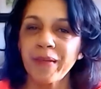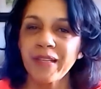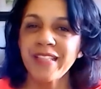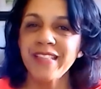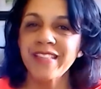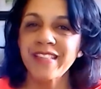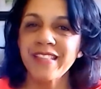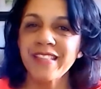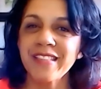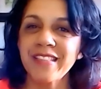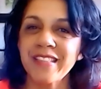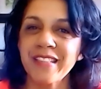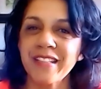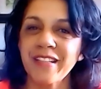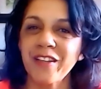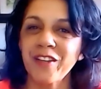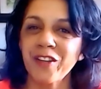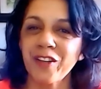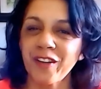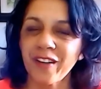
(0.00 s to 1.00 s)
please
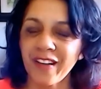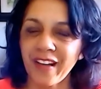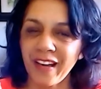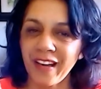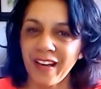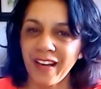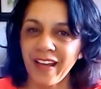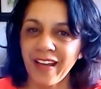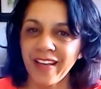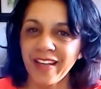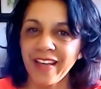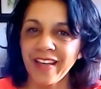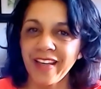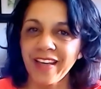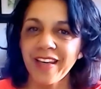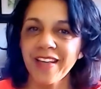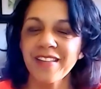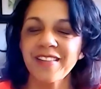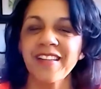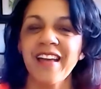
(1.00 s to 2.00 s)
consider liking
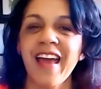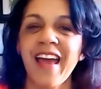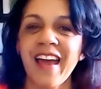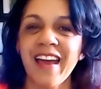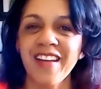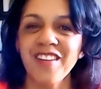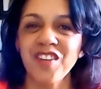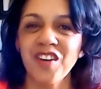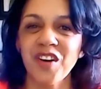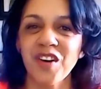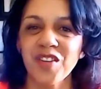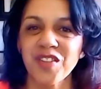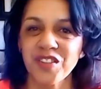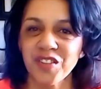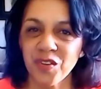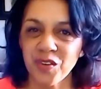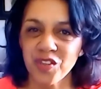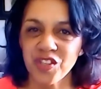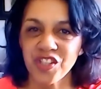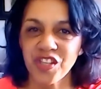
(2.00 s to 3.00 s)
it and
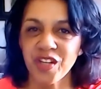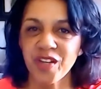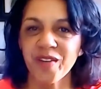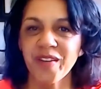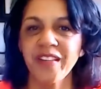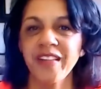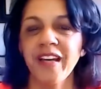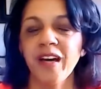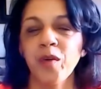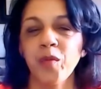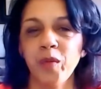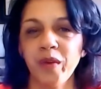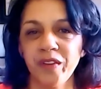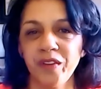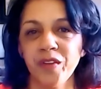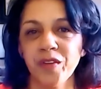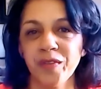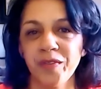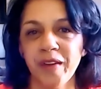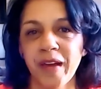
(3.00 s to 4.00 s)
also sharing that
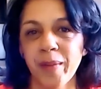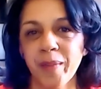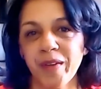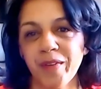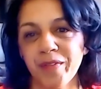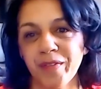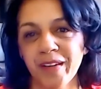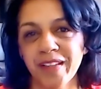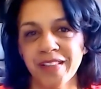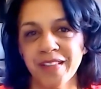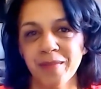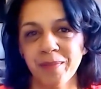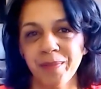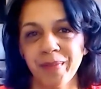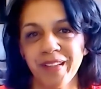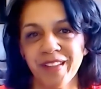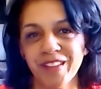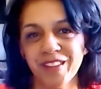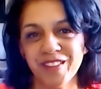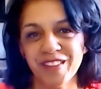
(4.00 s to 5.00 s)
with your family, friends,
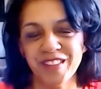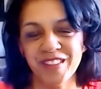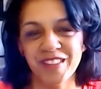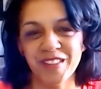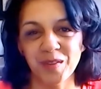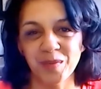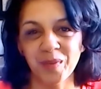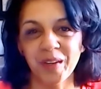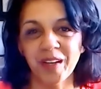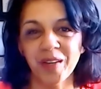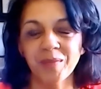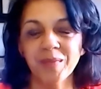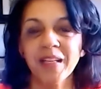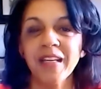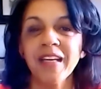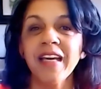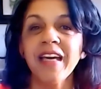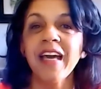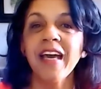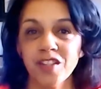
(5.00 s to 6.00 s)
and peers as well.
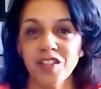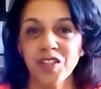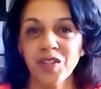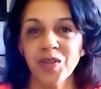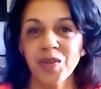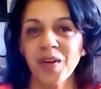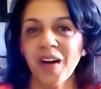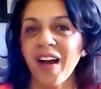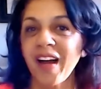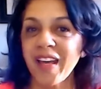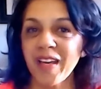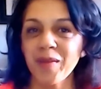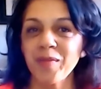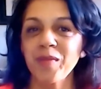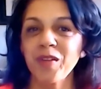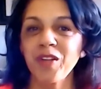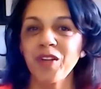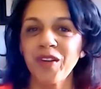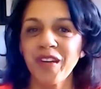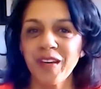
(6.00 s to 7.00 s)
So I
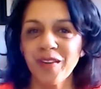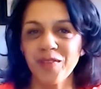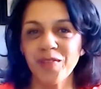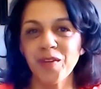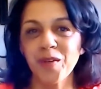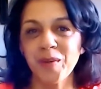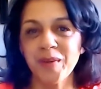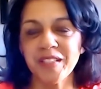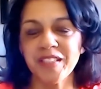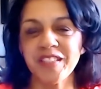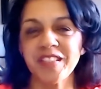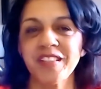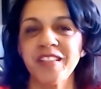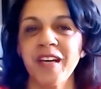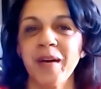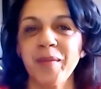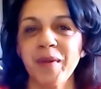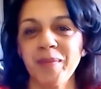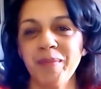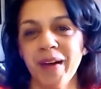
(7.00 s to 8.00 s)
am looking forward to
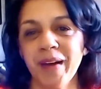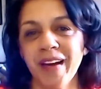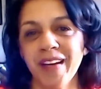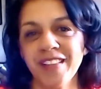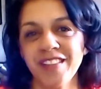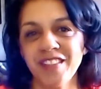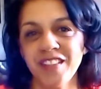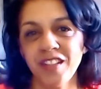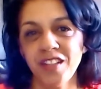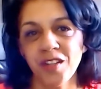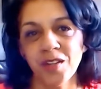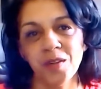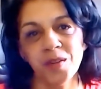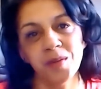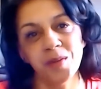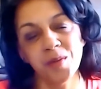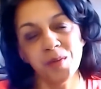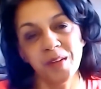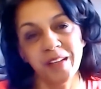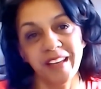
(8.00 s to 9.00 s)
coming back to
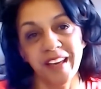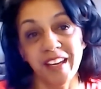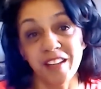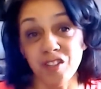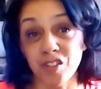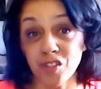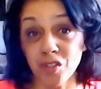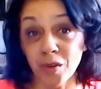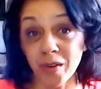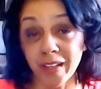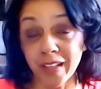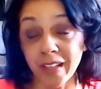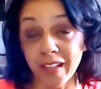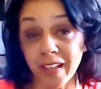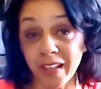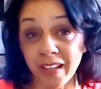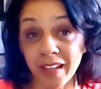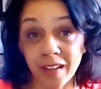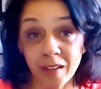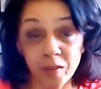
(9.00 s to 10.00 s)
you again
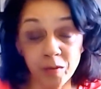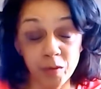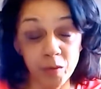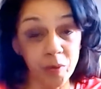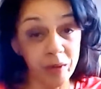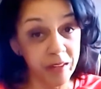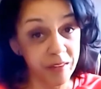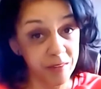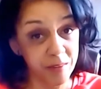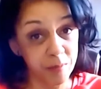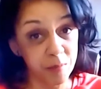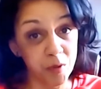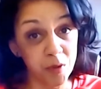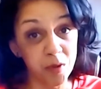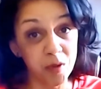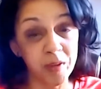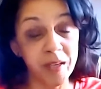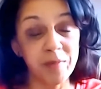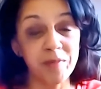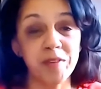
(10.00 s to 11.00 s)
shortly with
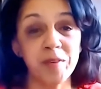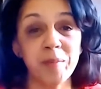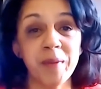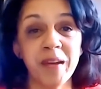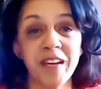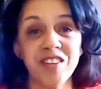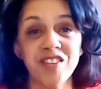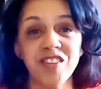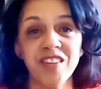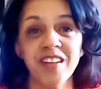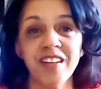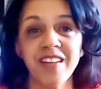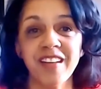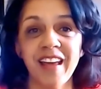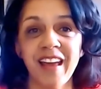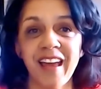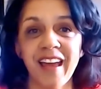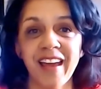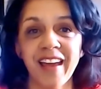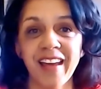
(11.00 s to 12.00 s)
more information
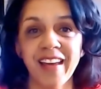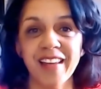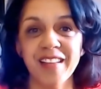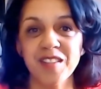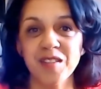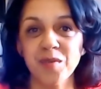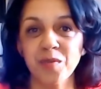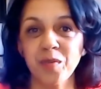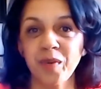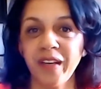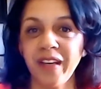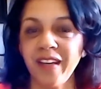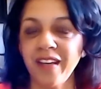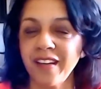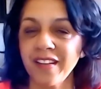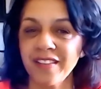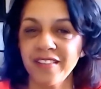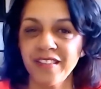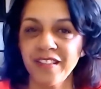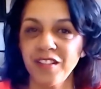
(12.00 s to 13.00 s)
as we
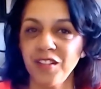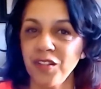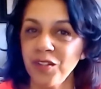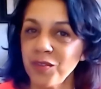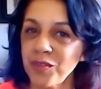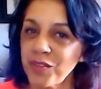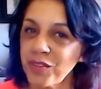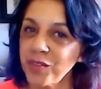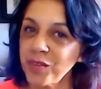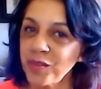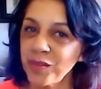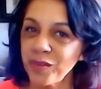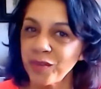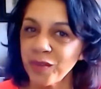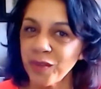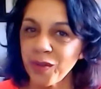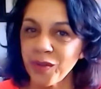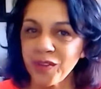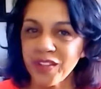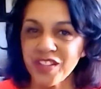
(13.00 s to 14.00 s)
continue to
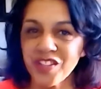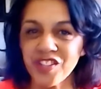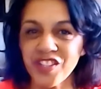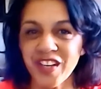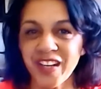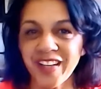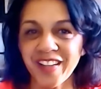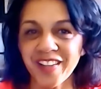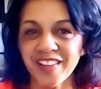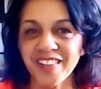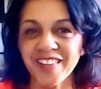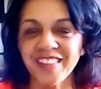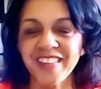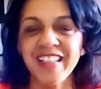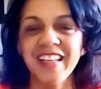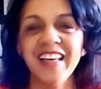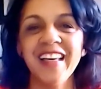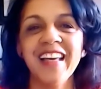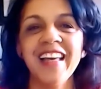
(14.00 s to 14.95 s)
grow this channel.